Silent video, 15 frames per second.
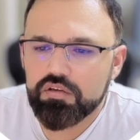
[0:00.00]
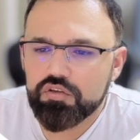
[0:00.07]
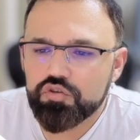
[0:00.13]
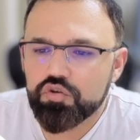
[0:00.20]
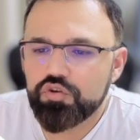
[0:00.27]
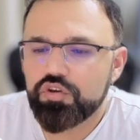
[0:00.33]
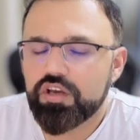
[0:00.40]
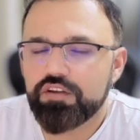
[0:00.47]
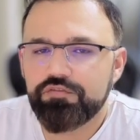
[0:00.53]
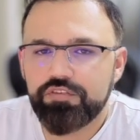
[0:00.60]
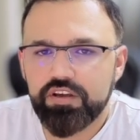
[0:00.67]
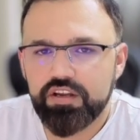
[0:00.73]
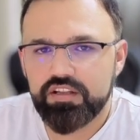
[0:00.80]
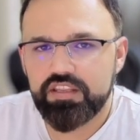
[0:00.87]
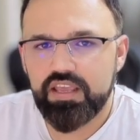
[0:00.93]
So you
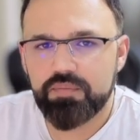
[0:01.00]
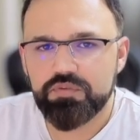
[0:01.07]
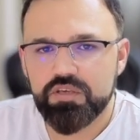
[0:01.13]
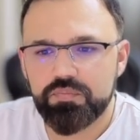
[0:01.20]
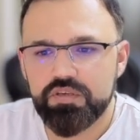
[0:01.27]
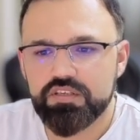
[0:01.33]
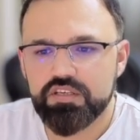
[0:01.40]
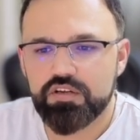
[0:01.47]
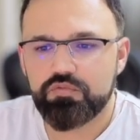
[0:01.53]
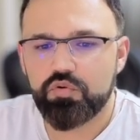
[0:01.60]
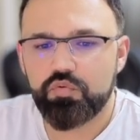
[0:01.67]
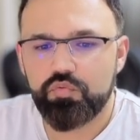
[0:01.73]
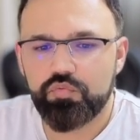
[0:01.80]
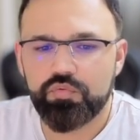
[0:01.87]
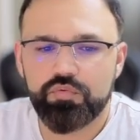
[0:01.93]
configure the MCP
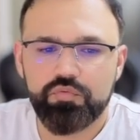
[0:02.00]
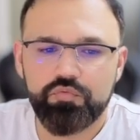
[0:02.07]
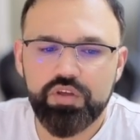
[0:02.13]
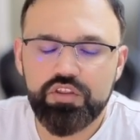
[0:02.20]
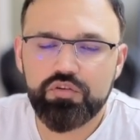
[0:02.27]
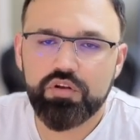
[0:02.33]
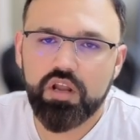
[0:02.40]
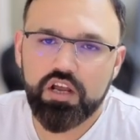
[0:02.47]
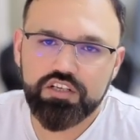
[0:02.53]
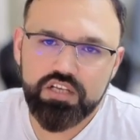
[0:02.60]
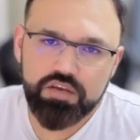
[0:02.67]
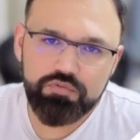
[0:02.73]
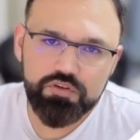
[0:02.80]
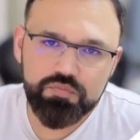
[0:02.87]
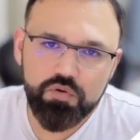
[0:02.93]
server with your large
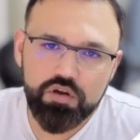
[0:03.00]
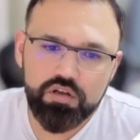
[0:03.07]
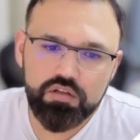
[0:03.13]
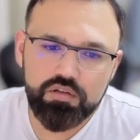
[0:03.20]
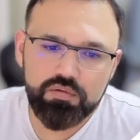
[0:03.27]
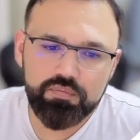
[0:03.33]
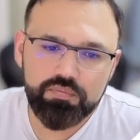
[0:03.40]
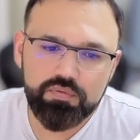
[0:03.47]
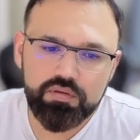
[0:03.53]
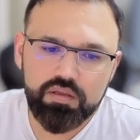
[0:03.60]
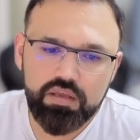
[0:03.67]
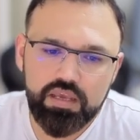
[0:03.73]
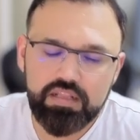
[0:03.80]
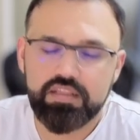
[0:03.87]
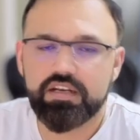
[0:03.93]
language model.
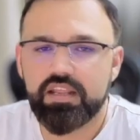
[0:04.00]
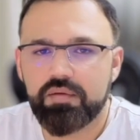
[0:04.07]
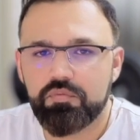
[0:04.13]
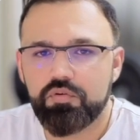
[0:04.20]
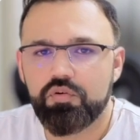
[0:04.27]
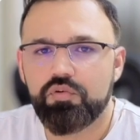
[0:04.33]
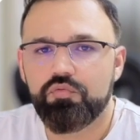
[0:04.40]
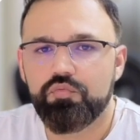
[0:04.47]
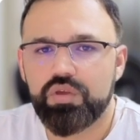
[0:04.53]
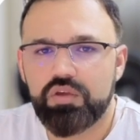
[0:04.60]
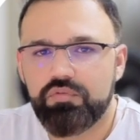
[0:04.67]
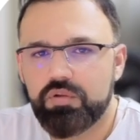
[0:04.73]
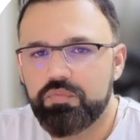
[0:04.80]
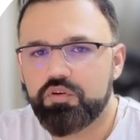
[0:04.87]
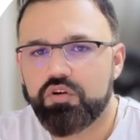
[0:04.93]
In the demo, we
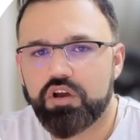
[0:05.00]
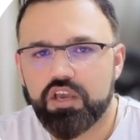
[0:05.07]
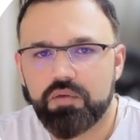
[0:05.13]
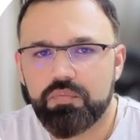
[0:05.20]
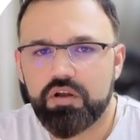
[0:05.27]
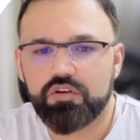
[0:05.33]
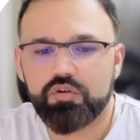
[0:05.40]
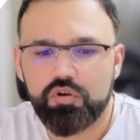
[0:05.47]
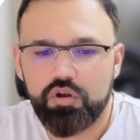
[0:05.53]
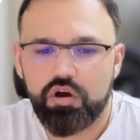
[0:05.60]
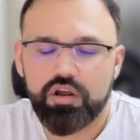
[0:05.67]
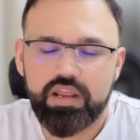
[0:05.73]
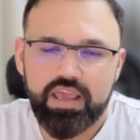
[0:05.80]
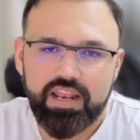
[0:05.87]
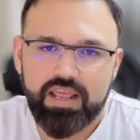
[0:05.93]
will be talking about
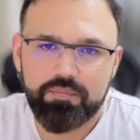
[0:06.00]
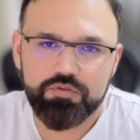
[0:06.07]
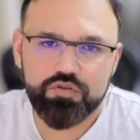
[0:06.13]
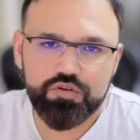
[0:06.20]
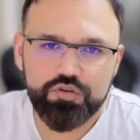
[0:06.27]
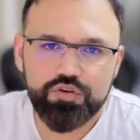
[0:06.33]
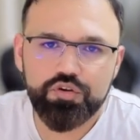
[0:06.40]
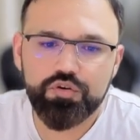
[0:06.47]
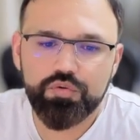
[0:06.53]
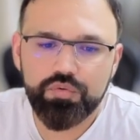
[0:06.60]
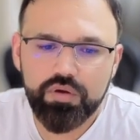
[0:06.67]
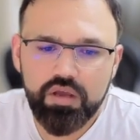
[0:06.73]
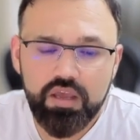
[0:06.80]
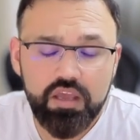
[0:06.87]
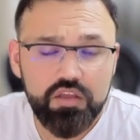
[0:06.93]
Claude and Amazon Q,
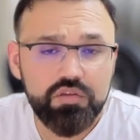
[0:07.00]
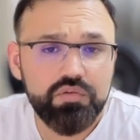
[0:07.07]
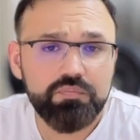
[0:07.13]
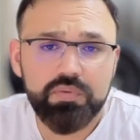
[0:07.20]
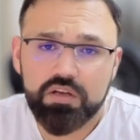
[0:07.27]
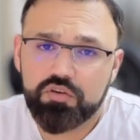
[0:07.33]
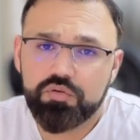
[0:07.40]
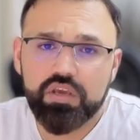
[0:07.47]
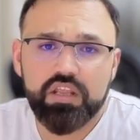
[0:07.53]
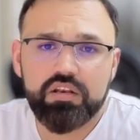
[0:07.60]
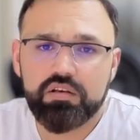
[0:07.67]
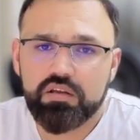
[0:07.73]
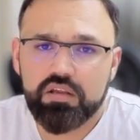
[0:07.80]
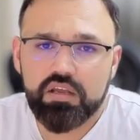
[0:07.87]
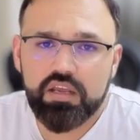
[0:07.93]
but you
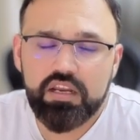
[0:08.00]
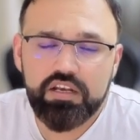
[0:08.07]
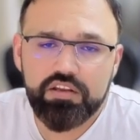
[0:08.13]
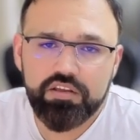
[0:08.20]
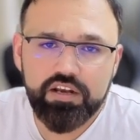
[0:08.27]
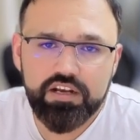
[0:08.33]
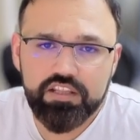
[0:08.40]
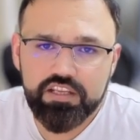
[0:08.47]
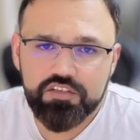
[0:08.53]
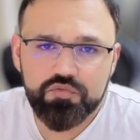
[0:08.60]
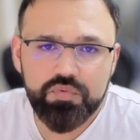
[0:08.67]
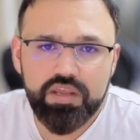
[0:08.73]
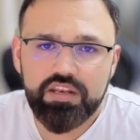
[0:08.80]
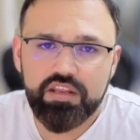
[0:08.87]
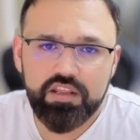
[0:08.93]
can integrate this
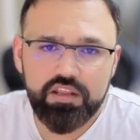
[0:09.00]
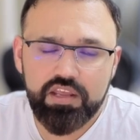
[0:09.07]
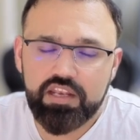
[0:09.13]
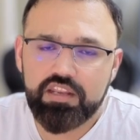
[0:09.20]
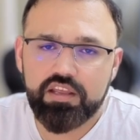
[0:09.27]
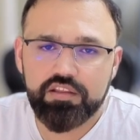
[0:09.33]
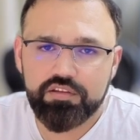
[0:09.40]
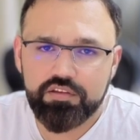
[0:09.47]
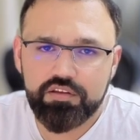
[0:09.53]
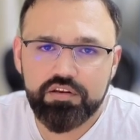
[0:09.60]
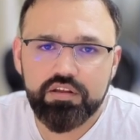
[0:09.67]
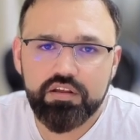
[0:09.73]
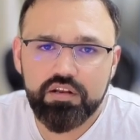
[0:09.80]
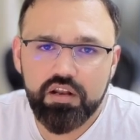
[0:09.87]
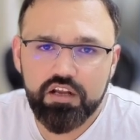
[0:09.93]
any other
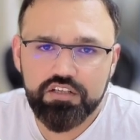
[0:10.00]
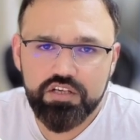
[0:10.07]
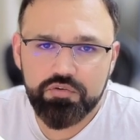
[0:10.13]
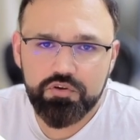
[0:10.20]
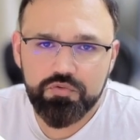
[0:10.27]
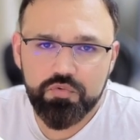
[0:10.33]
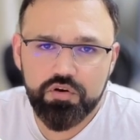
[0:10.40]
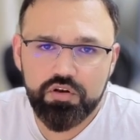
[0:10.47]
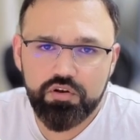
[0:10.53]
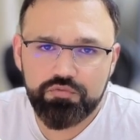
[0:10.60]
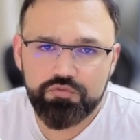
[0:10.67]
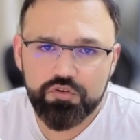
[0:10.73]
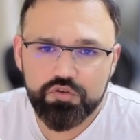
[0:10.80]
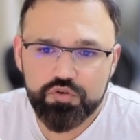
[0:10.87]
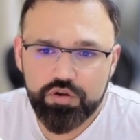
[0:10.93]
large language model of
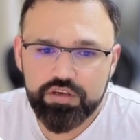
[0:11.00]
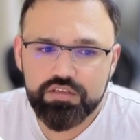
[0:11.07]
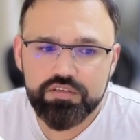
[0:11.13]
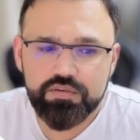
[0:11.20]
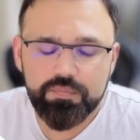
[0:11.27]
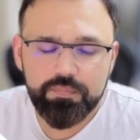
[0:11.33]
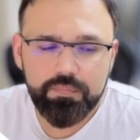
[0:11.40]
your choice.